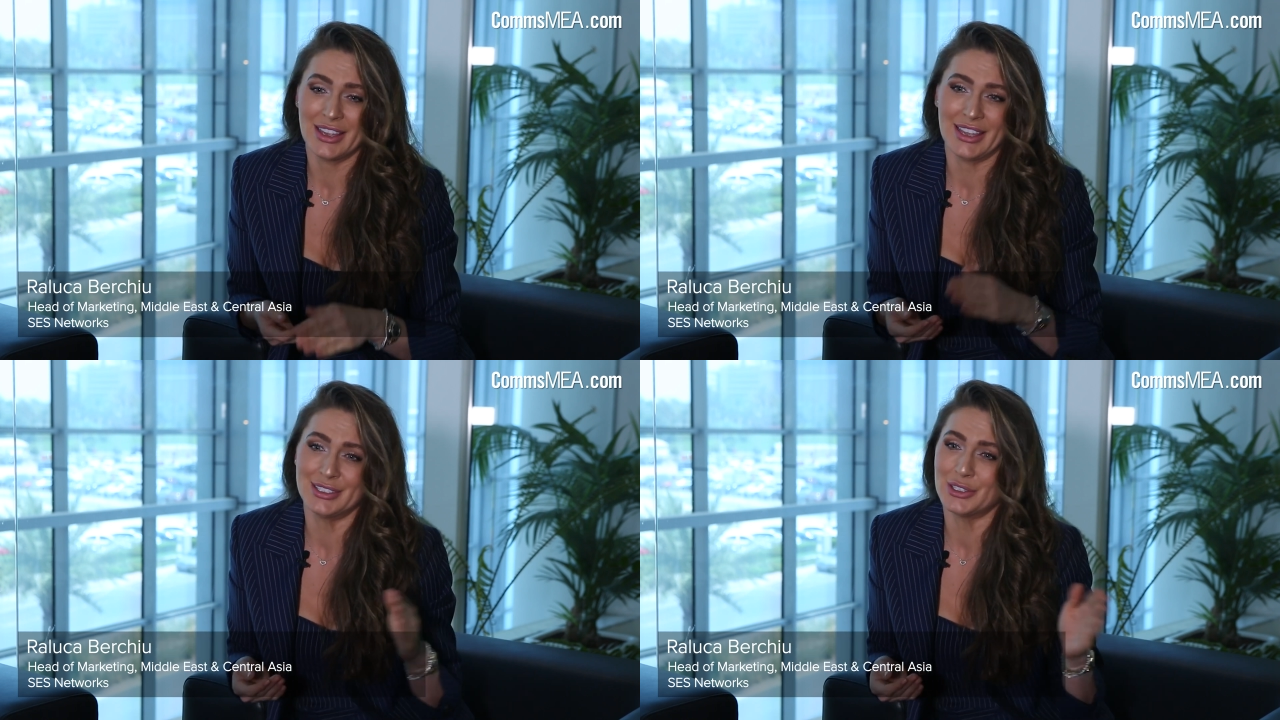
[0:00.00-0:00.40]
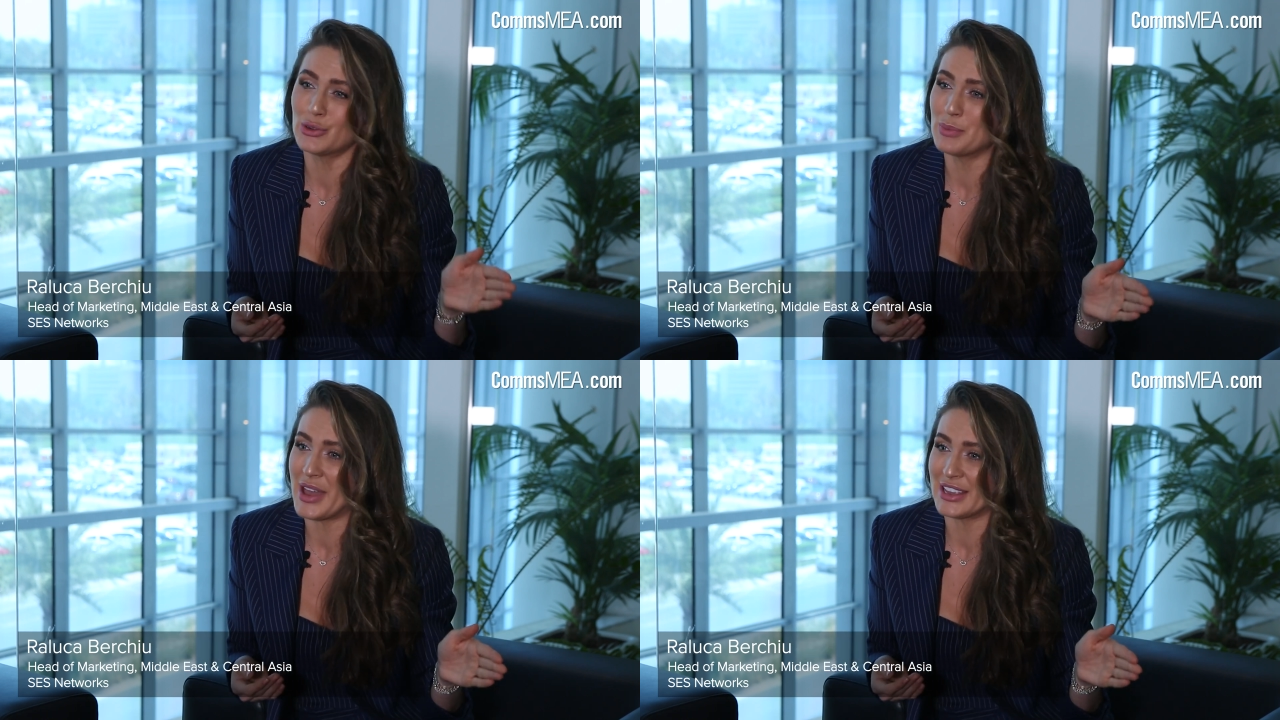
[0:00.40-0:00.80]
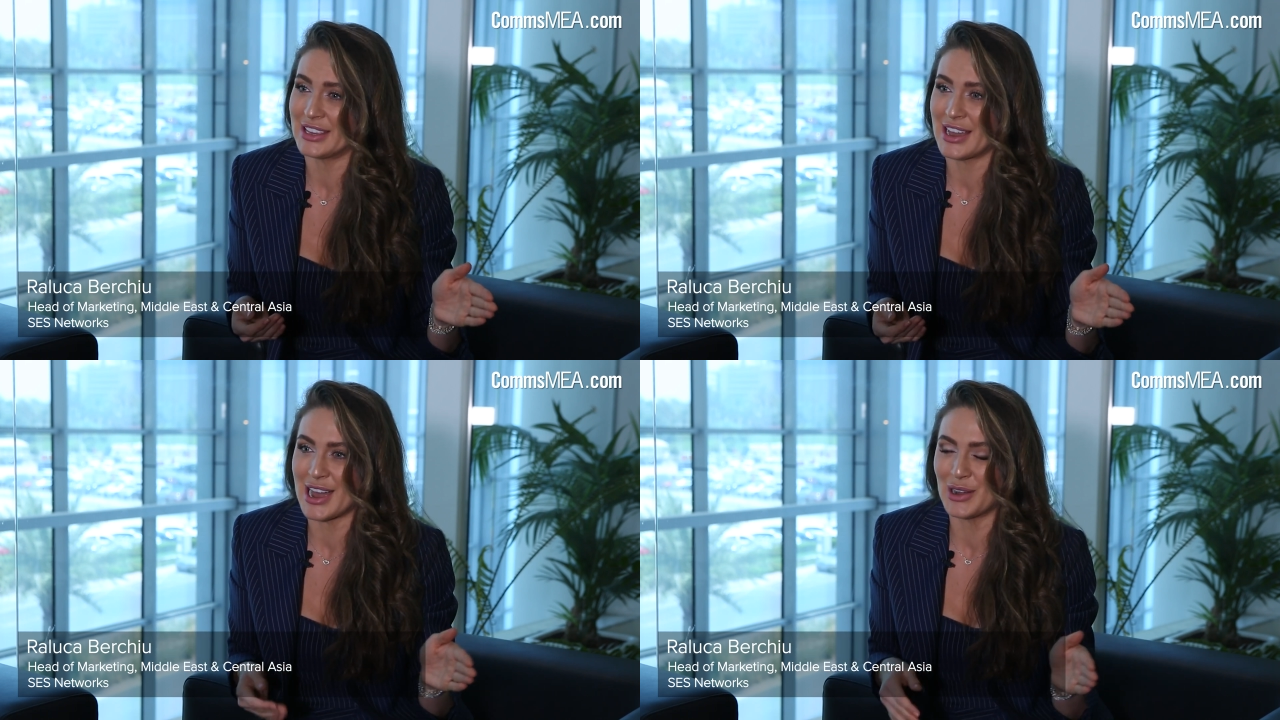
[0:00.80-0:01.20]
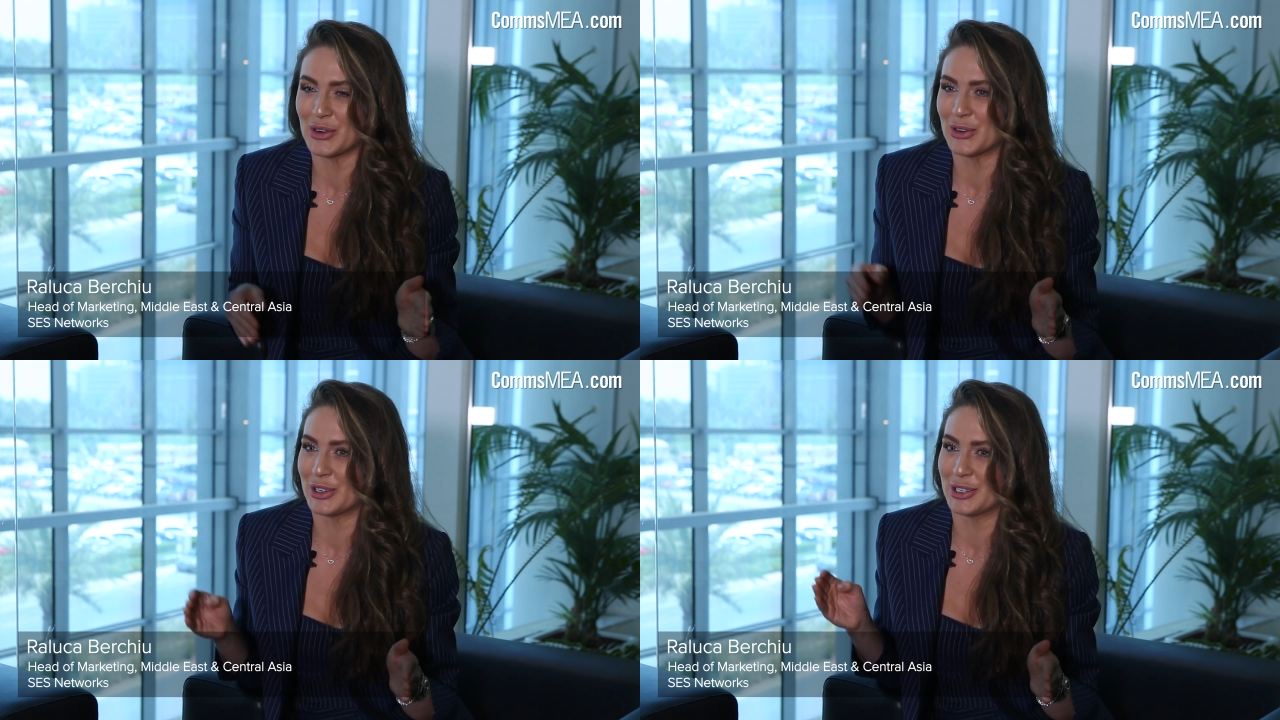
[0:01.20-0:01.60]
either Romania
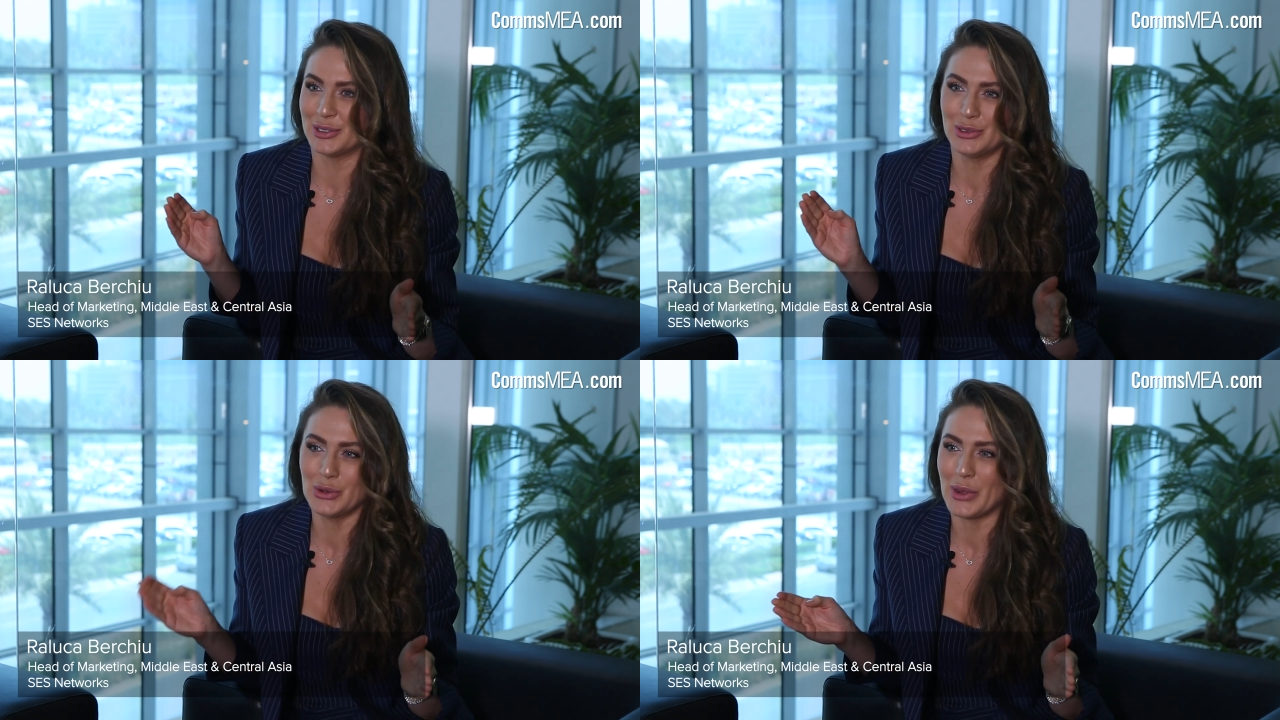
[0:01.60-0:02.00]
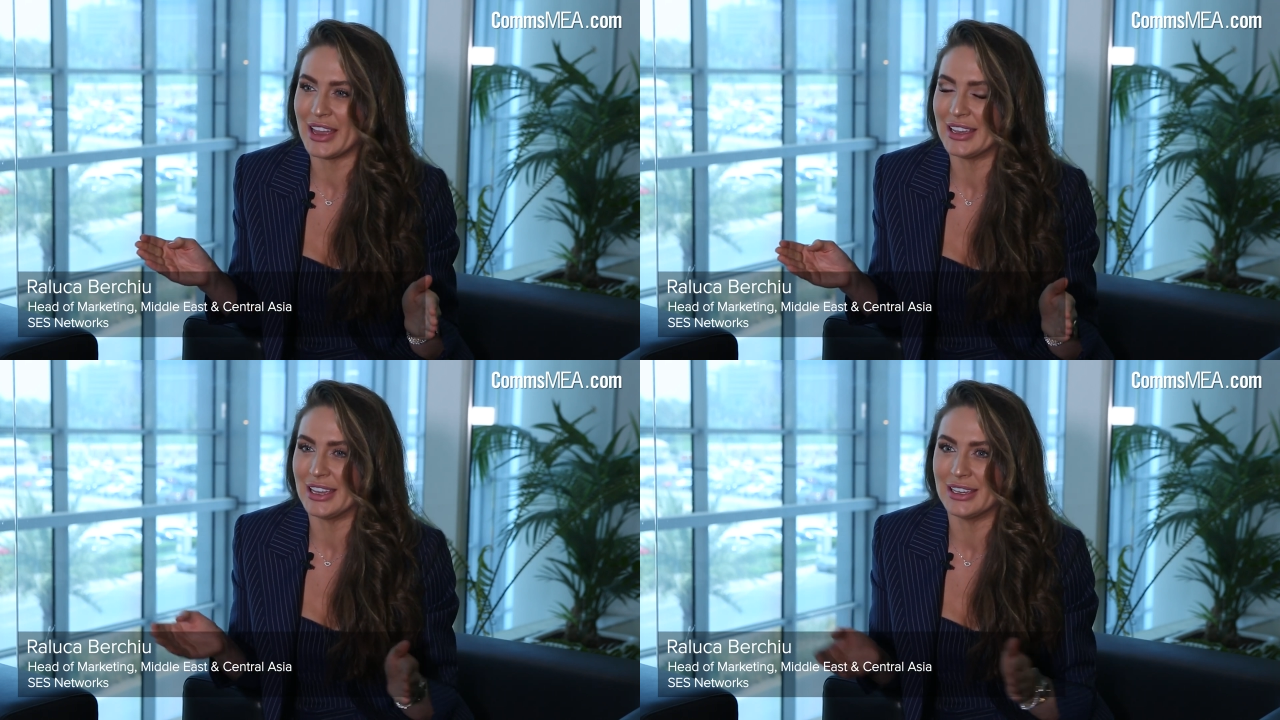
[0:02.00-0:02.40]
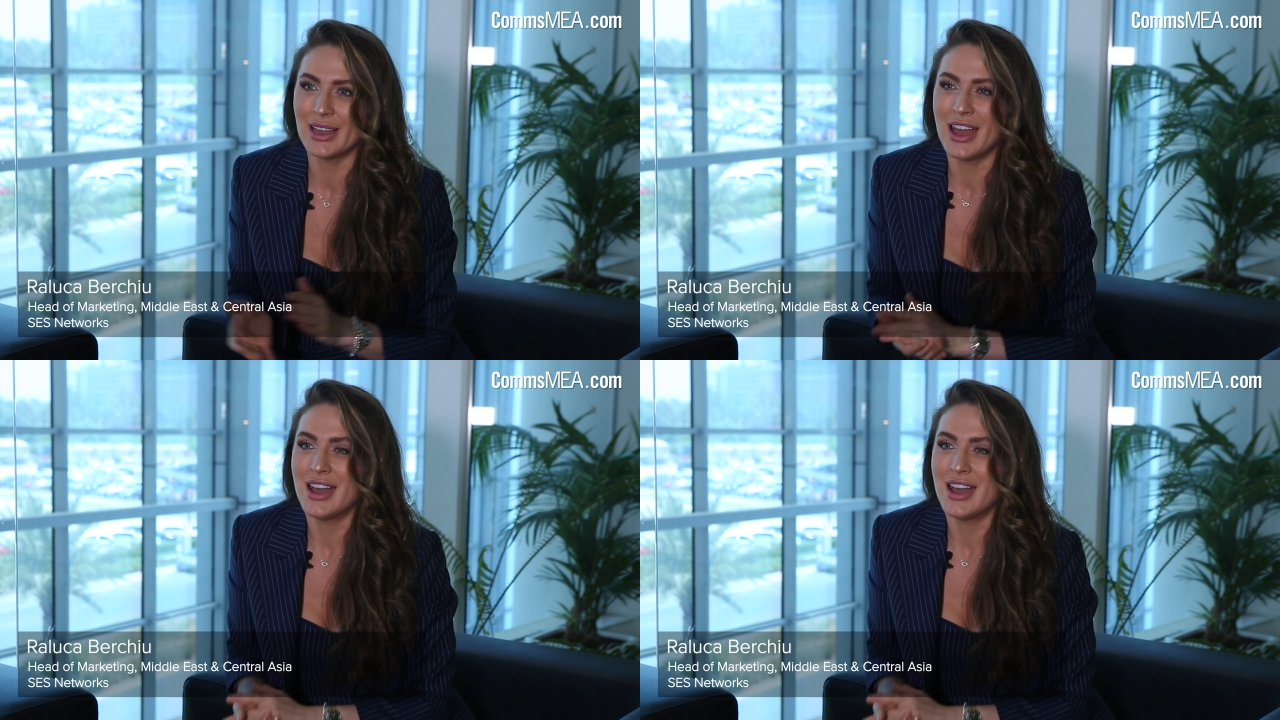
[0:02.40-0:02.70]
or UAE.